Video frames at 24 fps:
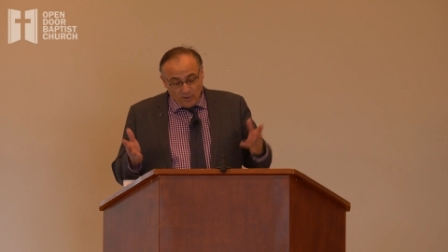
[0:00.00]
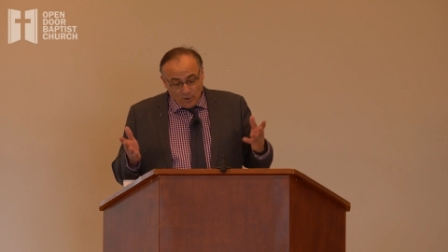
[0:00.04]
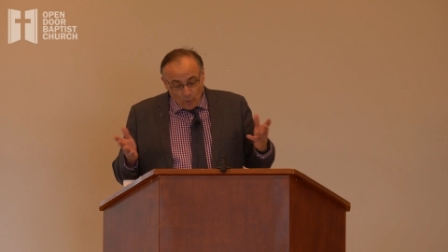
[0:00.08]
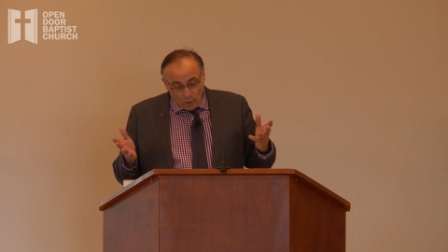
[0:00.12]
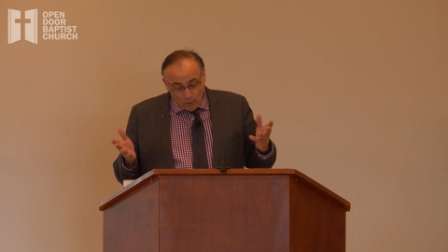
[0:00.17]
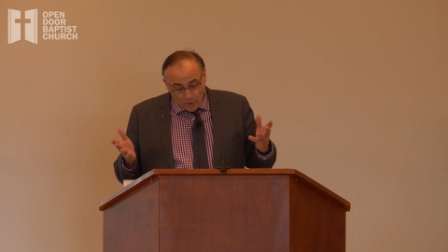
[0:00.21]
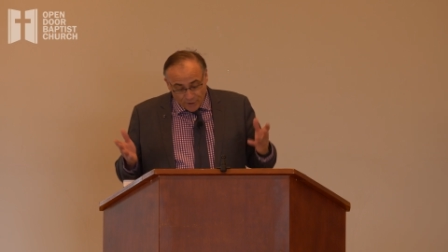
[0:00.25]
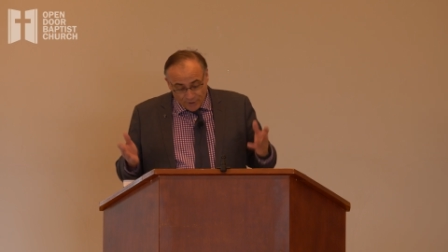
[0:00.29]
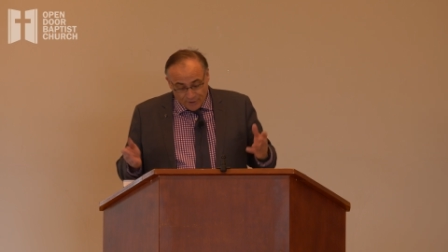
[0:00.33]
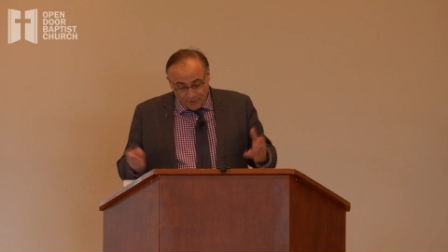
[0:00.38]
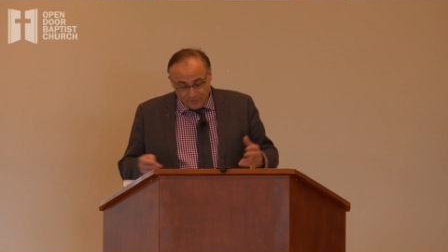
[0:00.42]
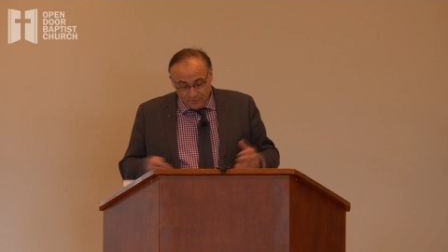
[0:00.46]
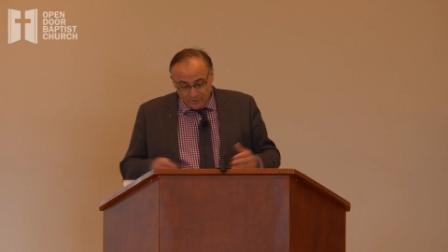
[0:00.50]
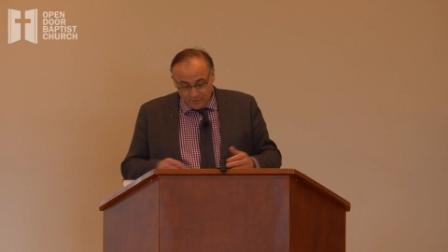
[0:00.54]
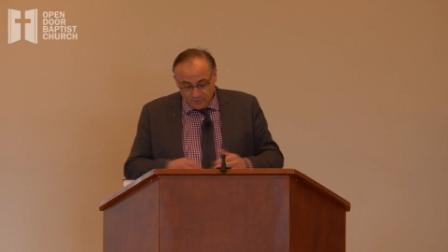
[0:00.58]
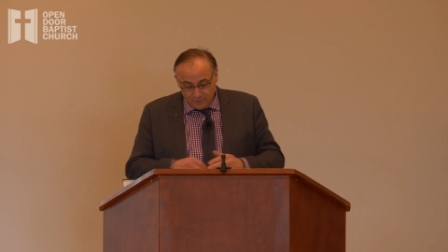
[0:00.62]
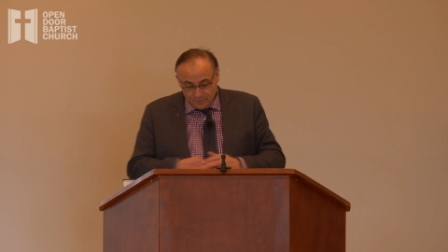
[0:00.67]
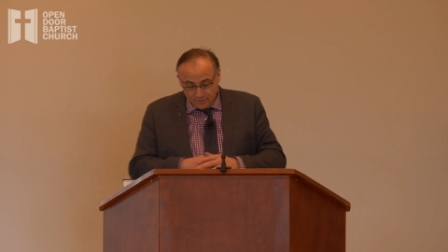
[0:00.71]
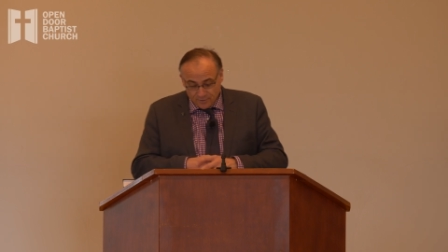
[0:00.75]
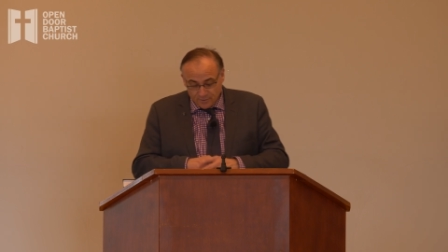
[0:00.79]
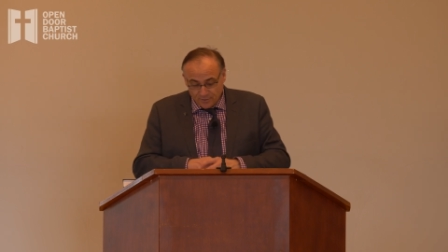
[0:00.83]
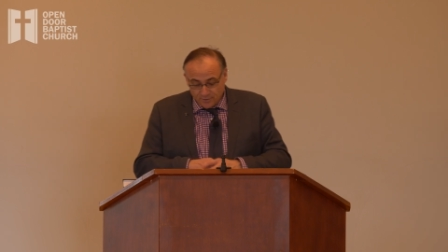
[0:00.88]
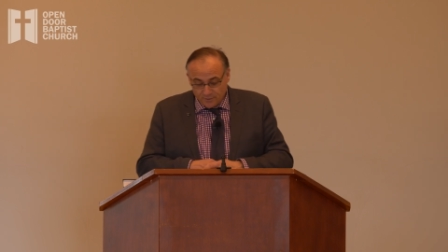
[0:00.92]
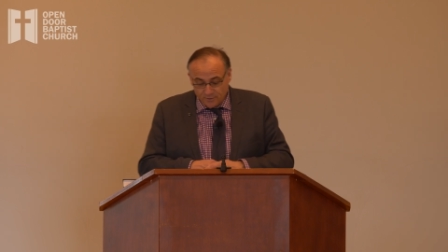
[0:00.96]
Lord,
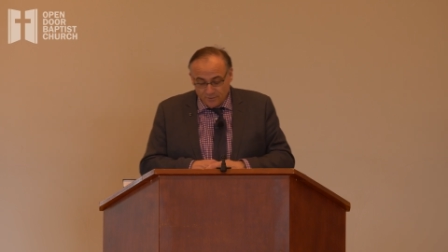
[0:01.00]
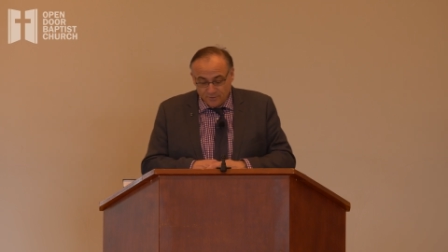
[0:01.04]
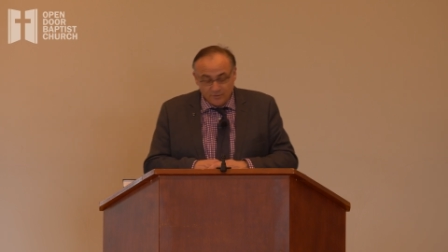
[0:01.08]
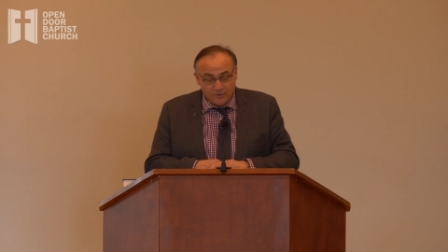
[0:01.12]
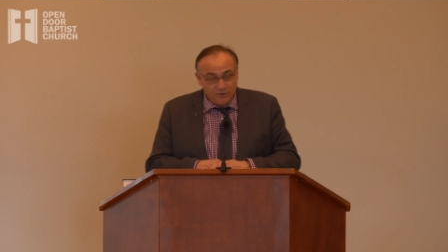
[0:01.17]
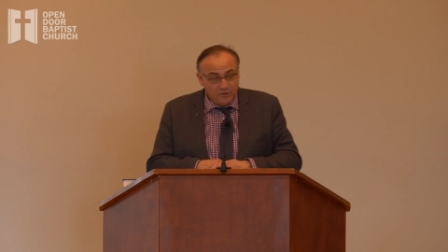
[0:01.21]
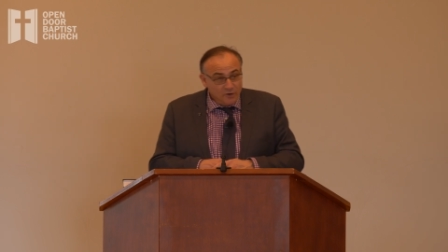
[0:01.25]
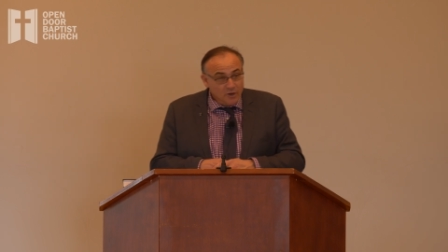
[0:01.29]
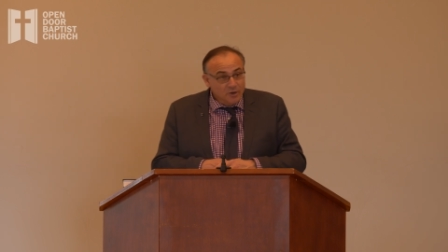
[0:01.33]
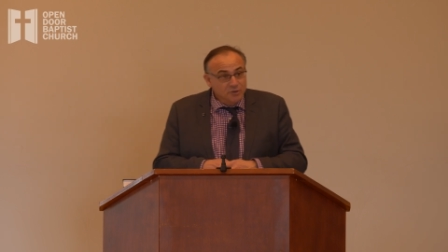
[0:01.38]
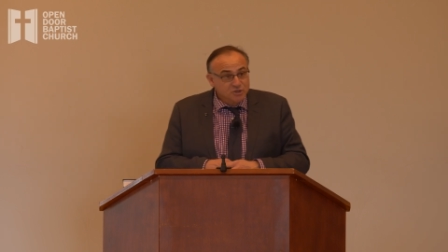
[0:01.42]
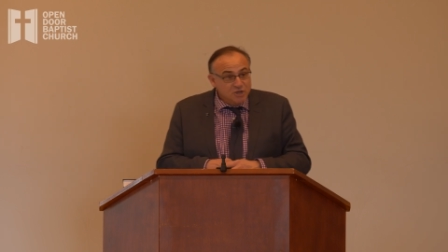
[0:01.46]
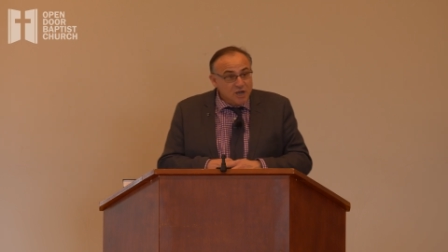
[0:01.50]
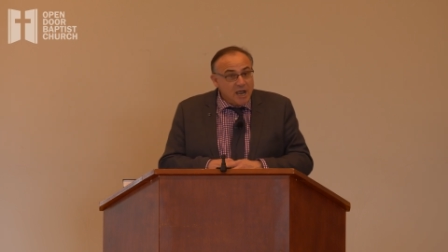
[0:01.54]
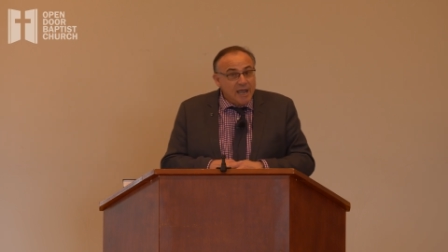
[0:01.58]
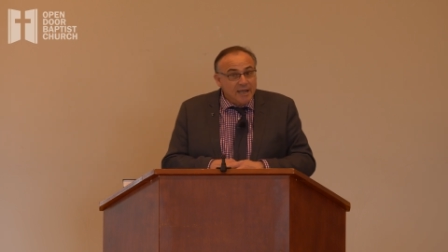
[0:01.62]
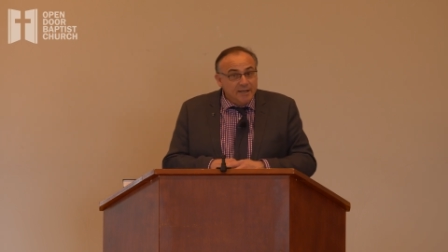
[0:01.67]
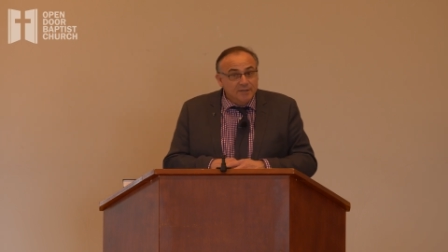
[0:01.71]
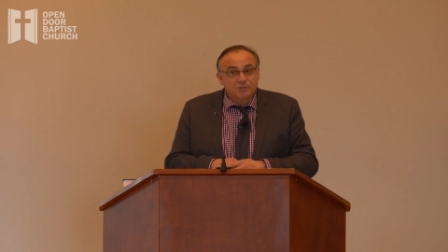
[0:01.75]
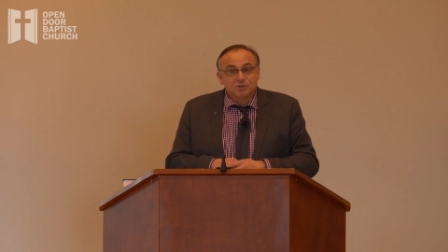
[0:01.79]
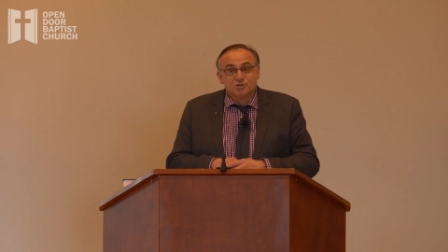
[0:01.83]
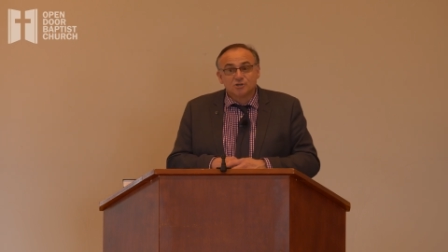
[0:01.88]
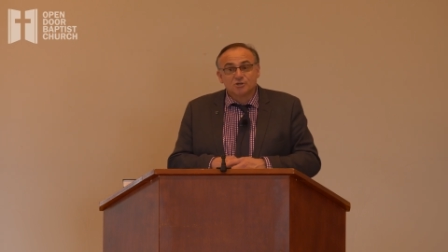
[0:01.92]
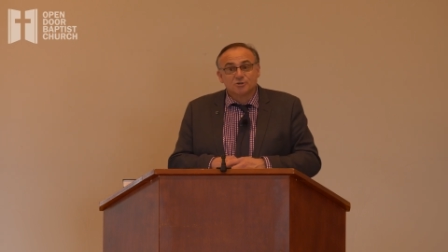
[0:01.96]
do not
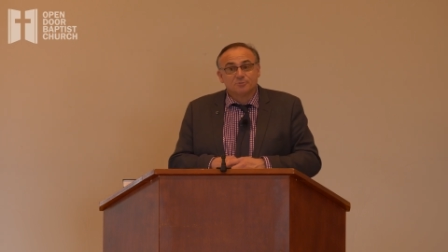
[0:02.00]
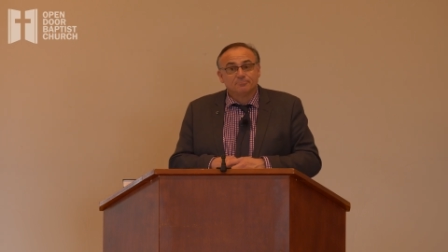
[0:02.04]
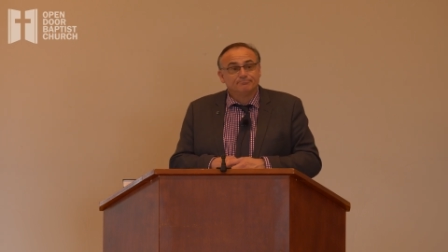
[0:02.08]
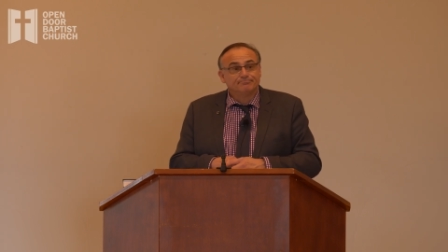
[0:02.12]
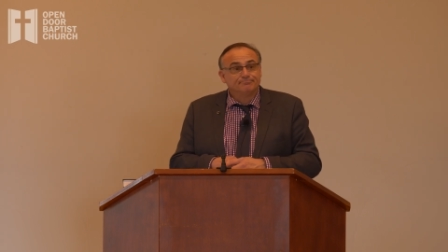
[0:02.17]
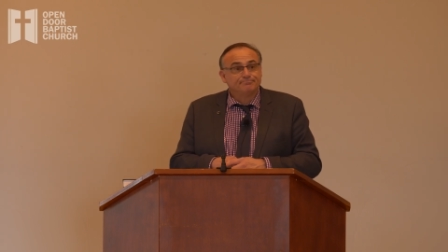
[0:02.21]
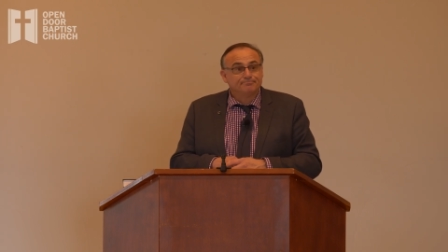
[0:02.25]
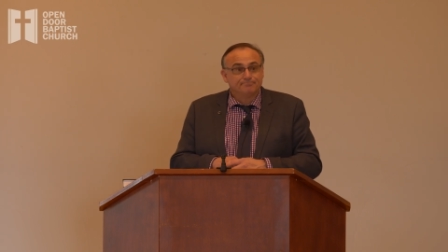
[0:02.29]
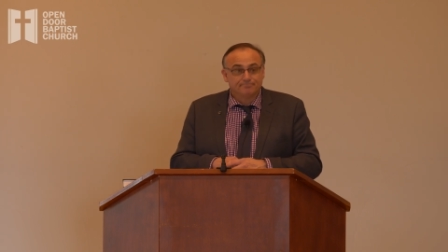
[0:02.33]
change.